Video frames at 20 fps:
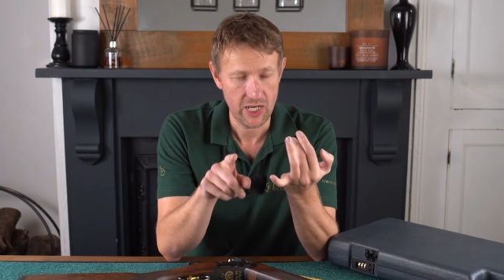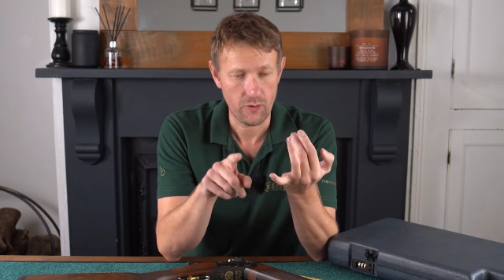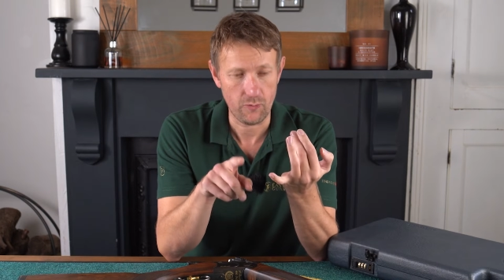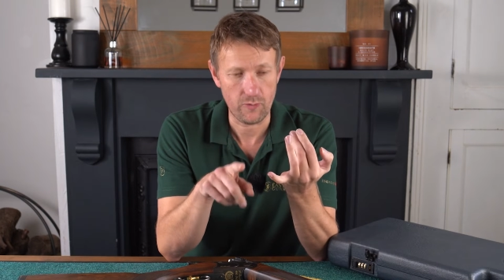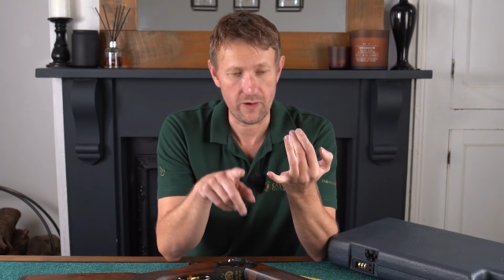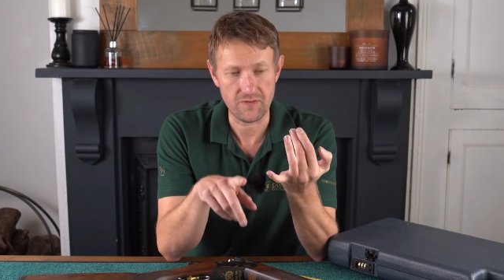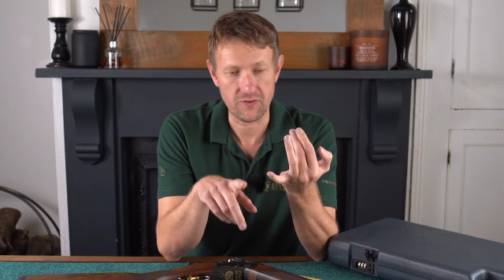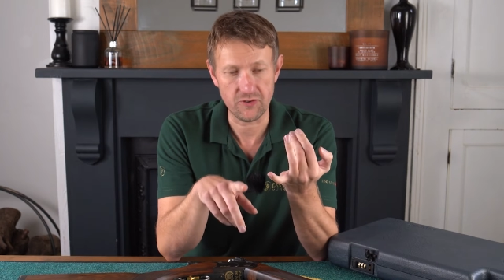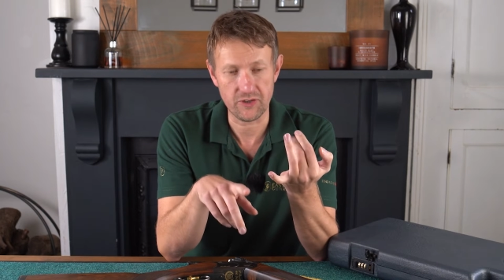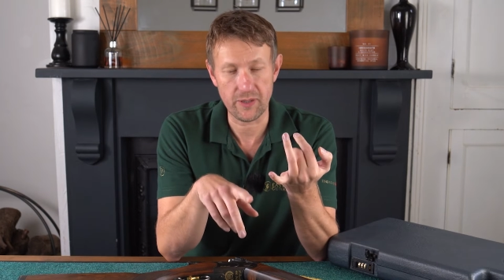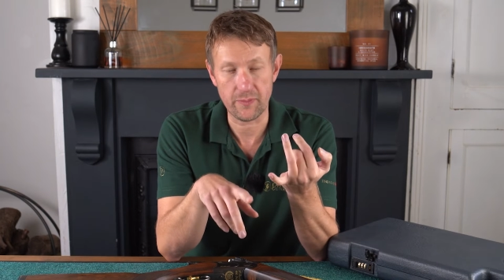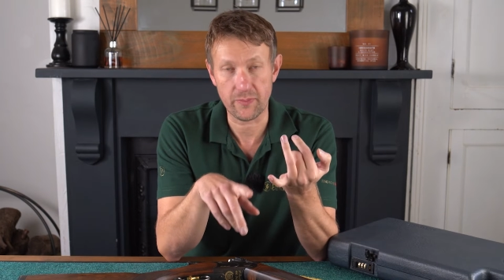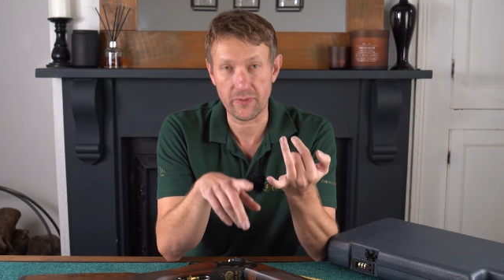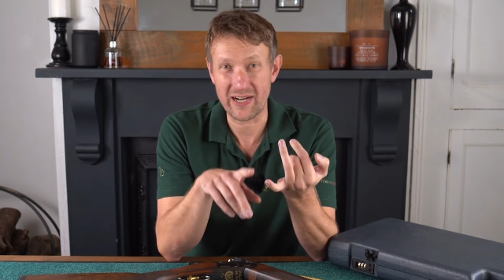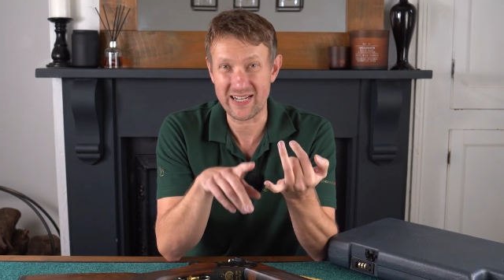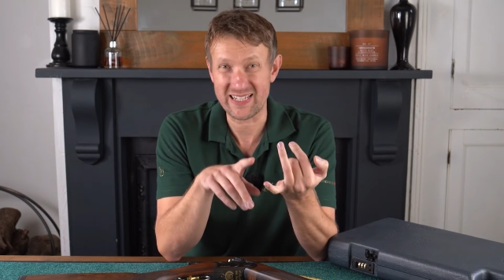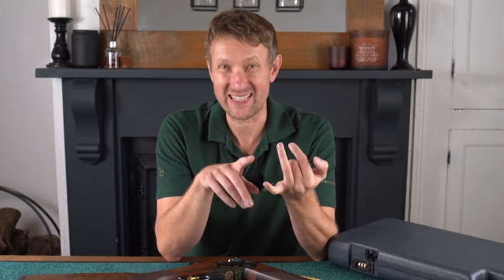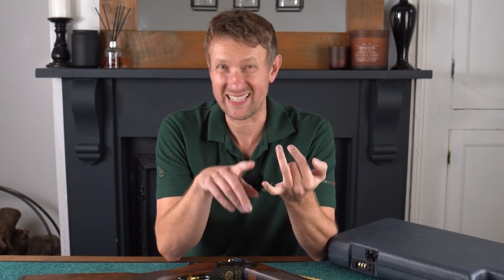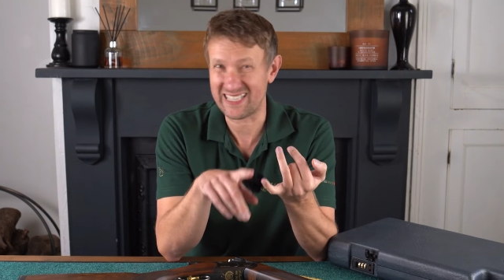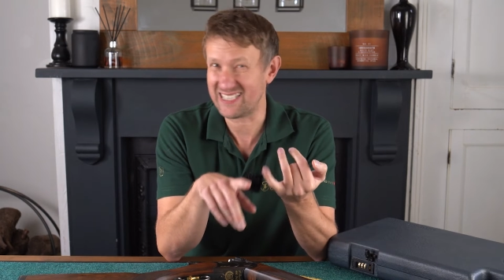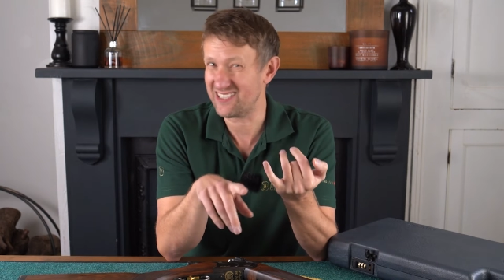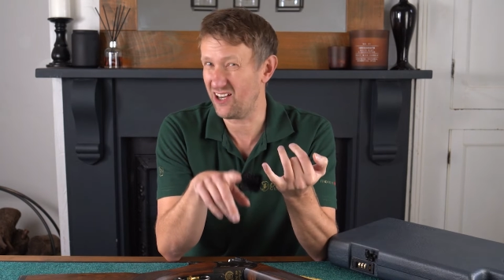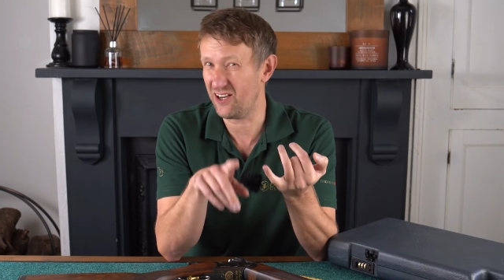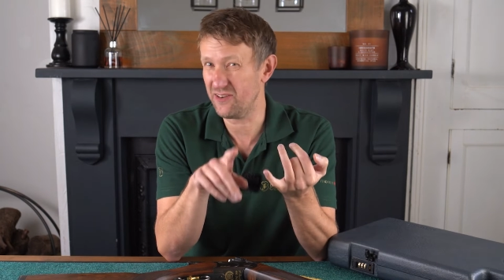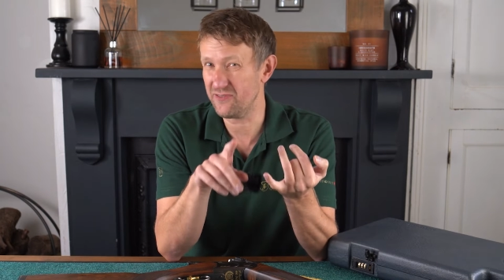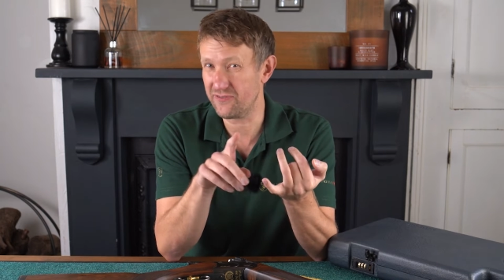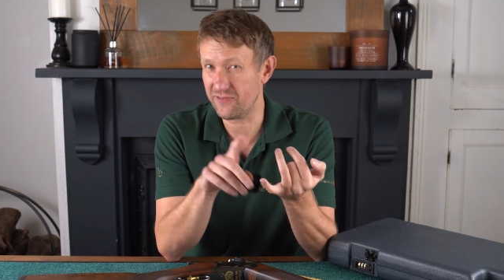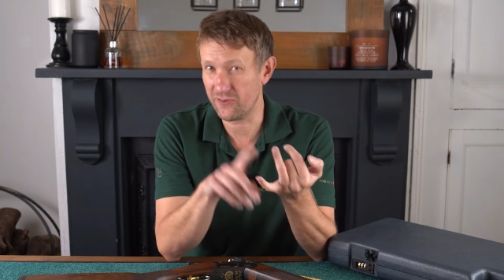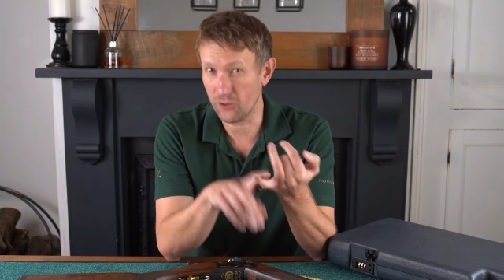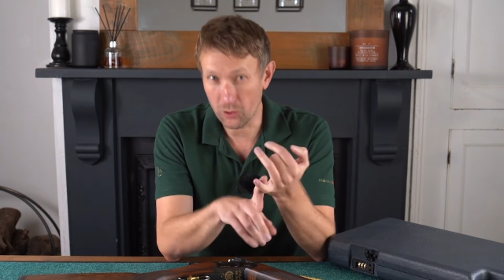We've done the Beretta
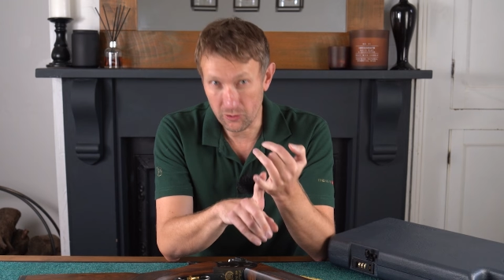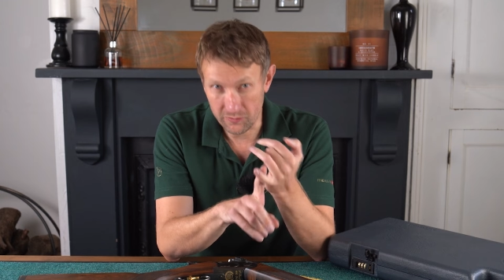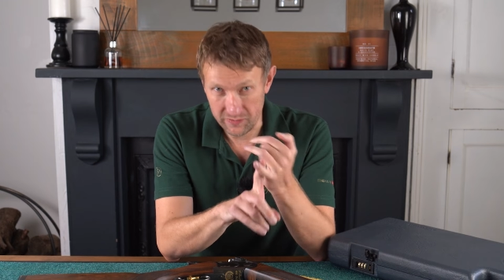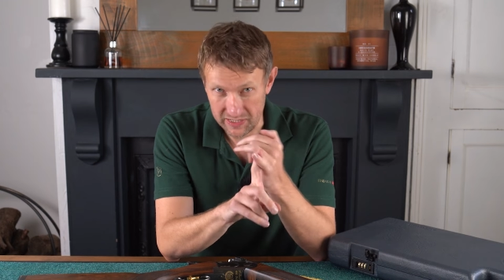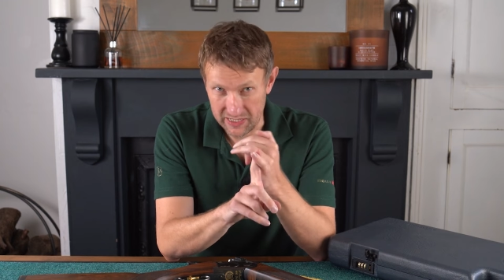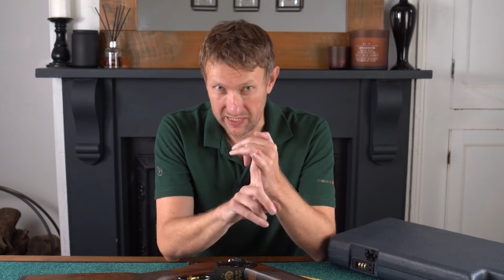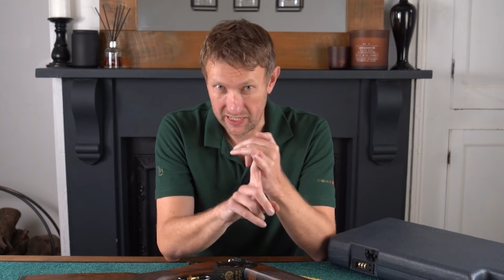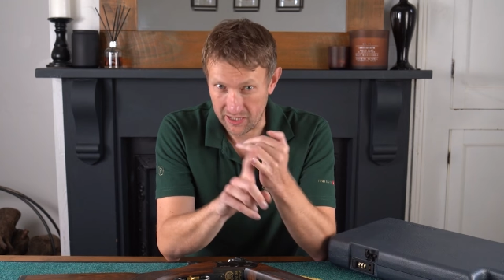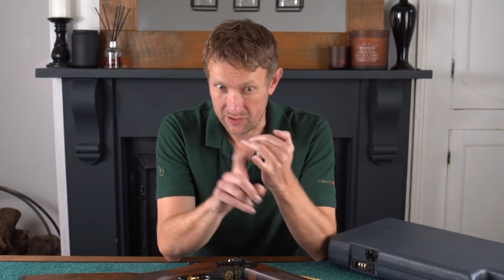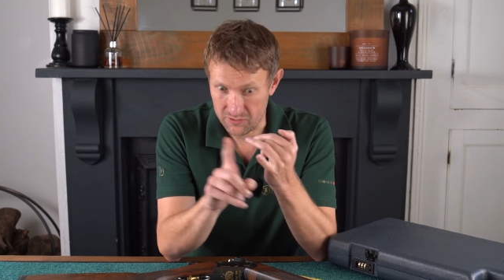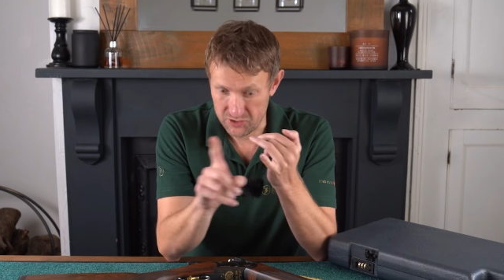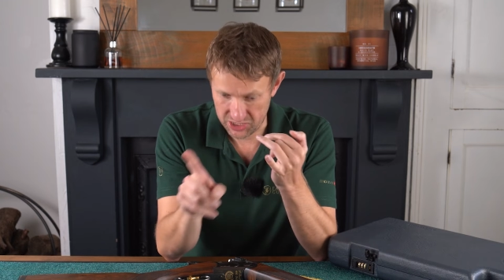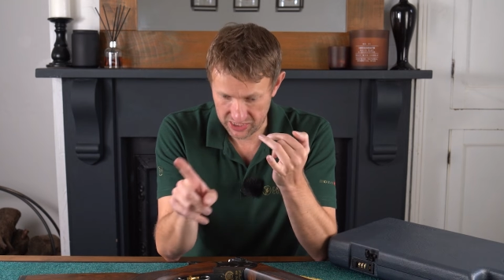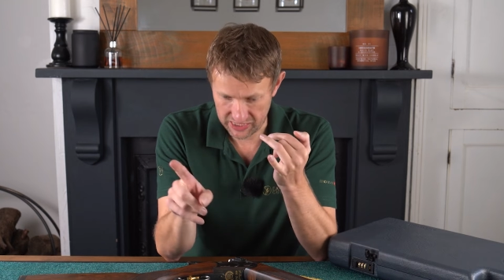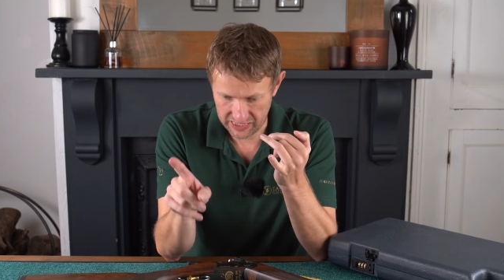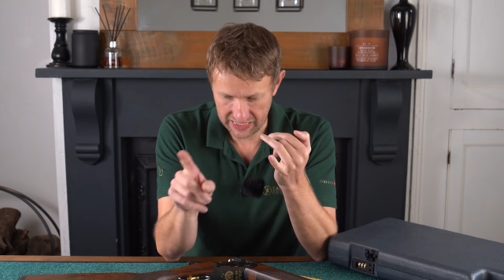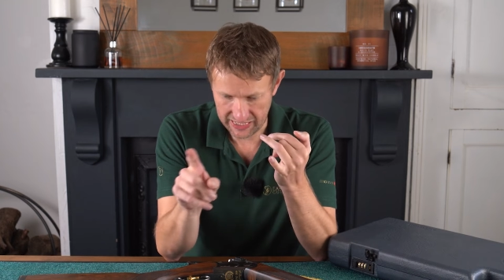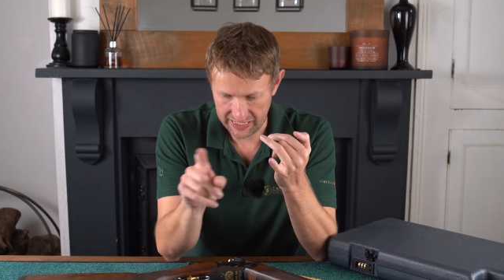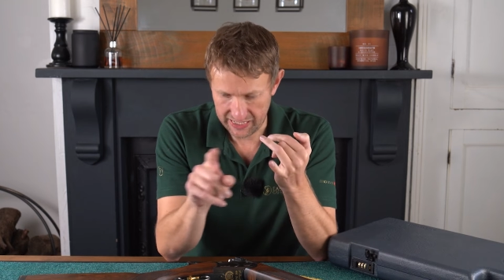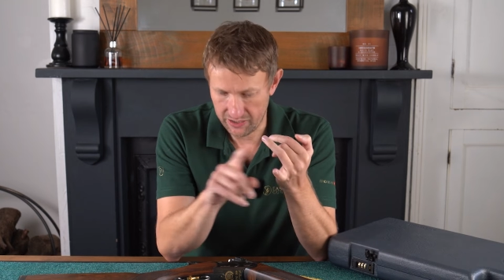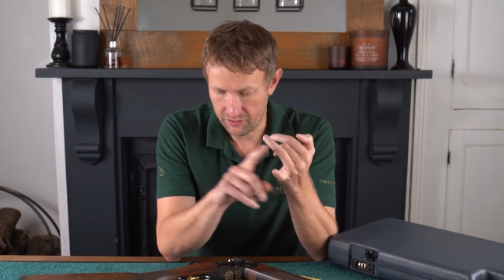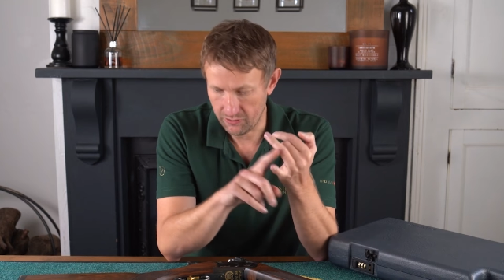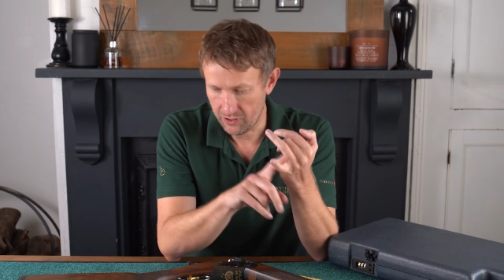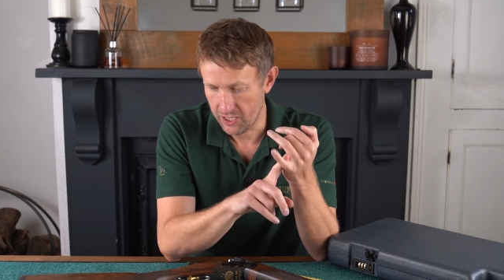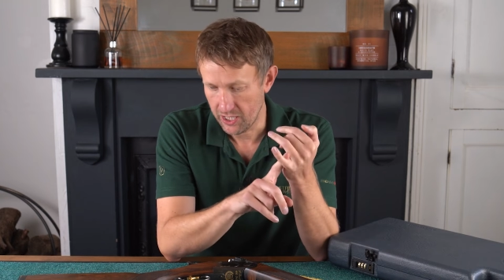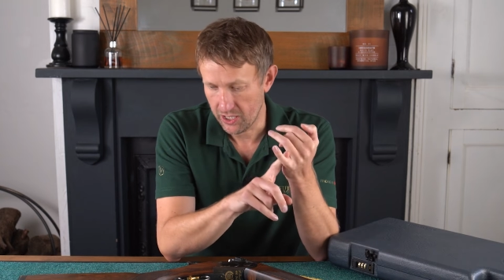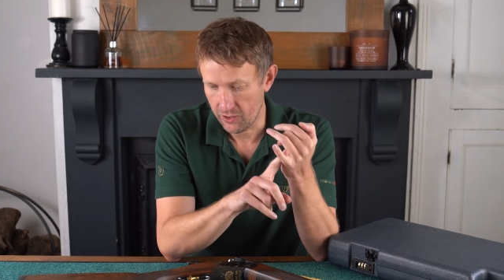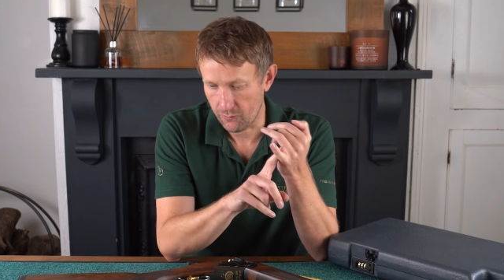694 video, check it out.